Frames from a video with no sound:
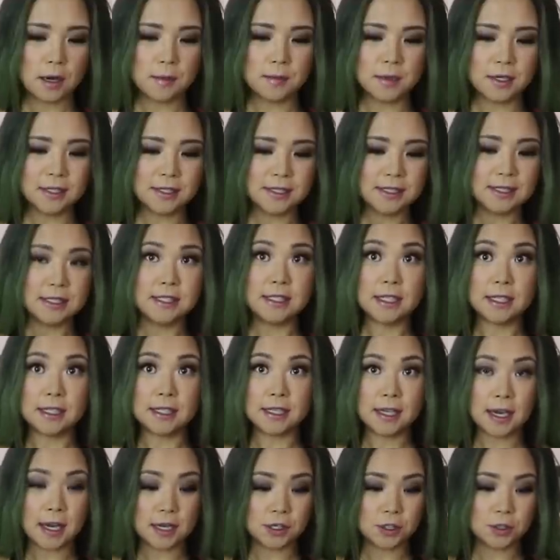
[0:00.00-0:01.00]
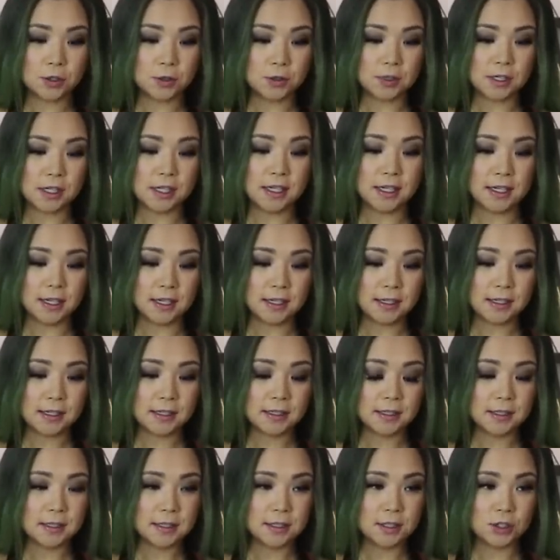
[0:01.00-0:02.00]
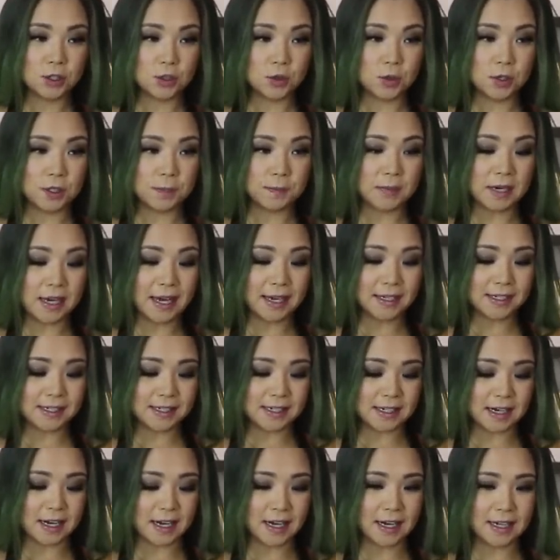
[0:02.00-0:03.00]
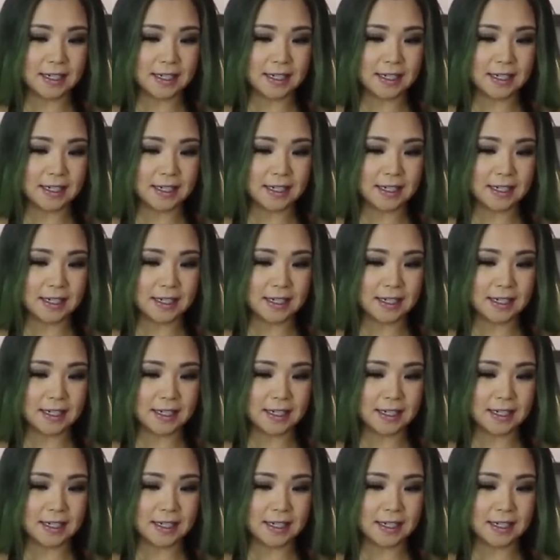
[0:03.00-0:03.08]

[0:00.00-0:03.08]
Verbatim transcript: I'm gonna stick the cashews in to the blender.